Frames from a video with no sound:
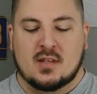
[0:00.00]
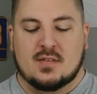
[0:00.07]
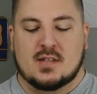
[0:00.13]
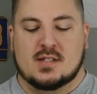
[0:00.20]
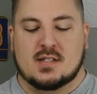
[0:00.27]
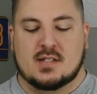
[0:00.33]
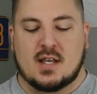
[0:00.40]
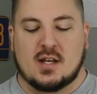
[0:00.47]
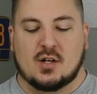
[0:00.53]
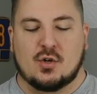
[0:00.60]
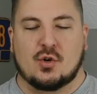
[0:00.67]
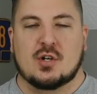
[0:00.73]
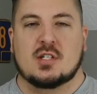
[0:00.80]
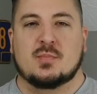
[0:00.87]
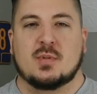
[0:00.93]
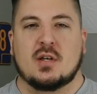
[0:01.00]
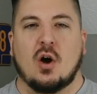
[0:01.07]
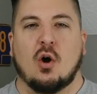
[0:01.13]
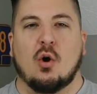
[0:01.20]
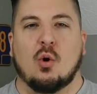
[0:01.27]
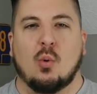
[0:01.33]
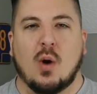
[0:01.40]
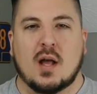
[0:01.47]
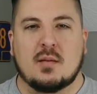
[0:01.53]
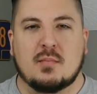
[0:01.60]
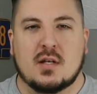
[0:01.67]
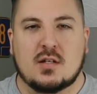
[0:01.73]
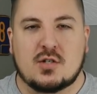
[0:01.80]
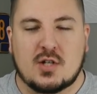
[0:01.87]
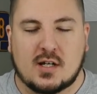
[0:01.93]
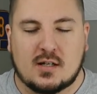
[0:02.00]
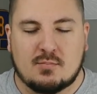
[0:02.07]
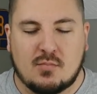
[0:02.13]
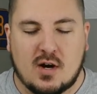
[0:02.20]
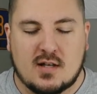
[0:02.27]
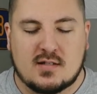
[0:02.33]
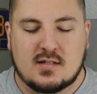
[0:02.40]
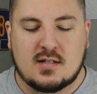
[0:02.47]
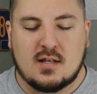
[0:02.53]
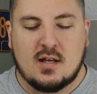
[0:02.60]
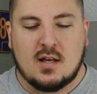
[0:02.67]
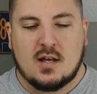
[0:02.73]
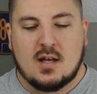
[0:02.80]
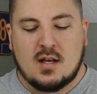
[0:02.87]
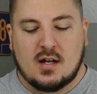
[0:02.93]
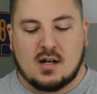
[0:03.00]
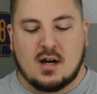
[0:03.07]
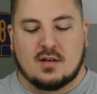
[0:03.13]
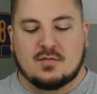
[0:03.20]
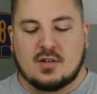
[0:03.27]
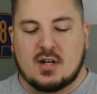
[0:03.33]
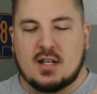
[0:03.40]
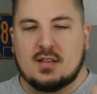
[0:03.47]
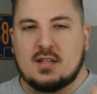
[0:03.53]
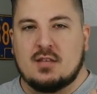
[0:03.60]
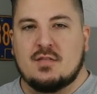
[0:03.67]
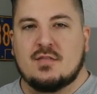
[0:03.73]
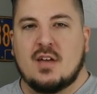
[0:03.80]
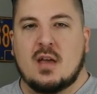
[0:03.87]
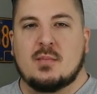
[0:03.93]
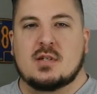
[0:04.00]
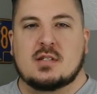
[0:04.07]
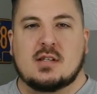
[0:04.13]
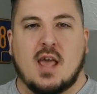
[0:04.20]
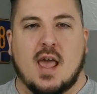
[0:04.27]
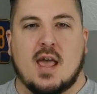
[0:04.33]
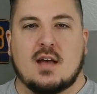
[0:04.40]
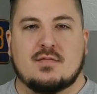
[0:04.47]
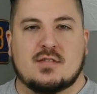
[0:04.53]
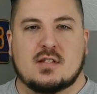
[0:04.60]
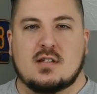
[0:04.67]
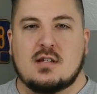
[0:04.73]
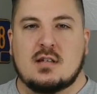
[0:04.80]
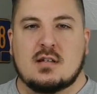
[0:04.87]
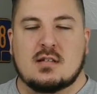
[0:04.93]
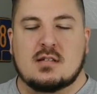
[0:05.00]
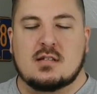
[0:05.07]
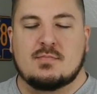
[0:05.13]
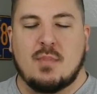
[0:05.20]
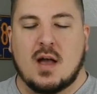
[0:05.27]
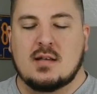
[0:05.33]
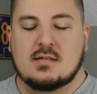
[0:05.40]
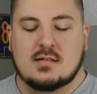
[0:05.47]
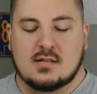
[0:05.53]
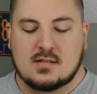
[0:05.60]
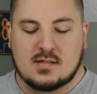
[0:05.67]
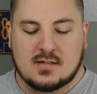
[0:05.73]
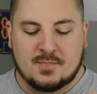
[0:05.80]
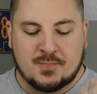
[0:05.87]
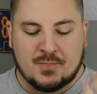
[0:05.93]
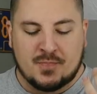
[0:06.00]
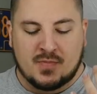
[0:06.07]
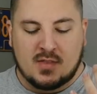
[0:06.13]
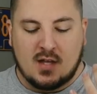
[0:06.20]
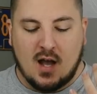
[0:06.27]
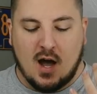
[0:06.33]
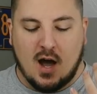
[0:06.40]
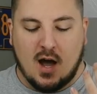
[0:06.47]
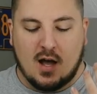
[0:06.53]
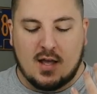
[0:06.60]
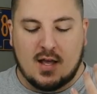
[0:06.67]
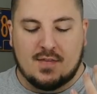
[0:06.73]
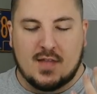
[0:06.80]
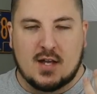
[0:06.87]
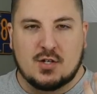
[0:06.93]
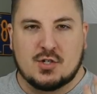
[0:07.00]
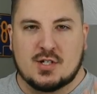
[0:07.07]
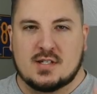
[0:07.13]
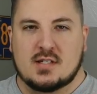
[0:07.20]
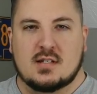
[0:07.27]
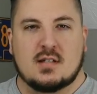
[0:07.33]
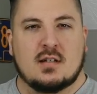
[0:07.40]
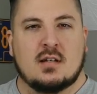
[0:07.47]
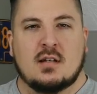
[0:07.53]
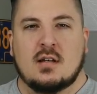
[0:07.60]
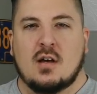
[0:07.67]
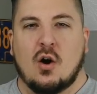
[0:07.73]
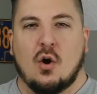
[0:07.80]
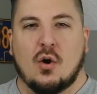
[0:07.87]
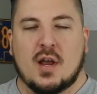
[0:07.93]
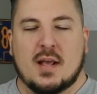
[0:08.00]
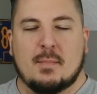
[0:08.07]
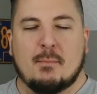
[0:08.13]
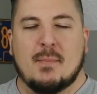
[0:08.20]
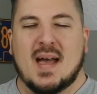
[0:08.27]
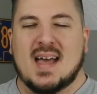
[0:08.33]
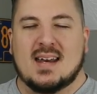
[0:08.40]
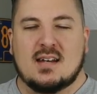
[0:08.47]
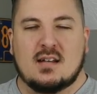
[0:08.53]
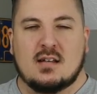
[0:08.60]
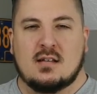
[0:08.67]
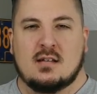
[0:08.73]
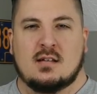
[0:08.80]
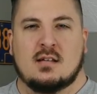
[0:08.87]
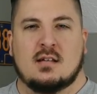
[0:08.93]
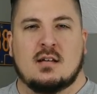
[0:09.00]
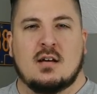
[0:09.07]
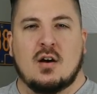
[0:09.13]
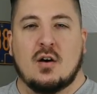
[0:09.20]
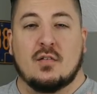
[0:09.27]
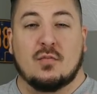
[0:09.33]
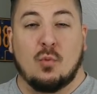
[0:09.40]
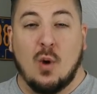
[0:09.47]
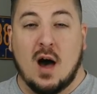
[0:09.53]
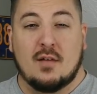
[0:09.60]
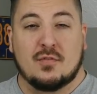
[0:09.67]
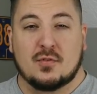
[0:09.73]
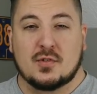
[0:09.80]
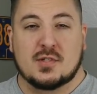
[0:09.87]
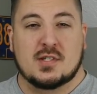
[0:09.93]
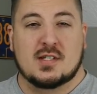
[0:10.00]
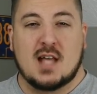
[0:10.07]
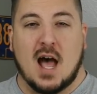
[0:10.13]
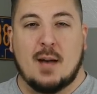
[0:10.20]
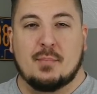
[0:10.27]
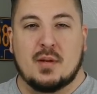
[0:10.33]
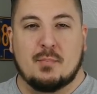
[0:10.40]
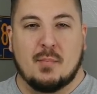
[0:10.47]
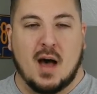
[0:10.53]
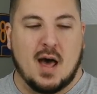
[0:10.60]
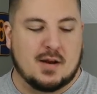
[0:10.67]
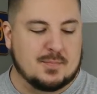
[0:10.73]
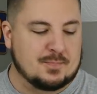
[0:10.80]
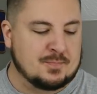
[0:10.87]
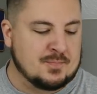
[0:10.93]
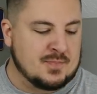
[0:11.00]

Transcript: This is a crispy all white meat chicken breast covered in the famous K F C spices uh, and then just on a bed of waffles top and bottom.